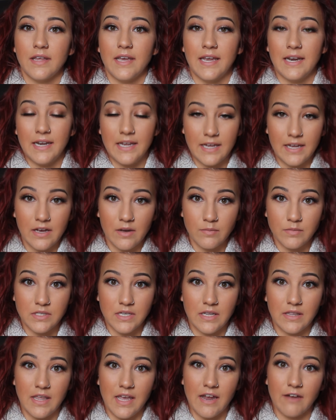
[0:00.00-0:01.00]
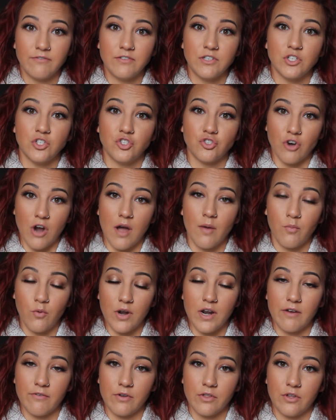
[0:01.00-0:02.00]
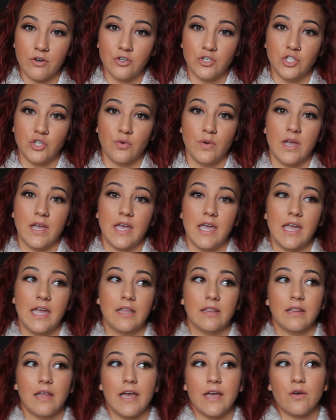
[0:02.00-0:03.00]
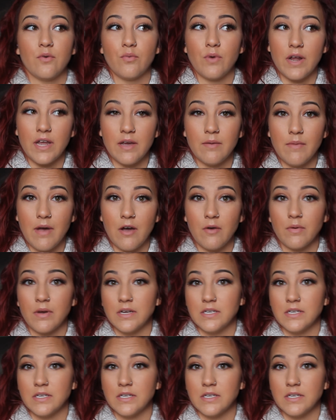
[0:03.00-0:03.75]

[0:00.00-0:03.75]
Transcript: and he comes in, they have to drop whatever they're doing and like ring him out,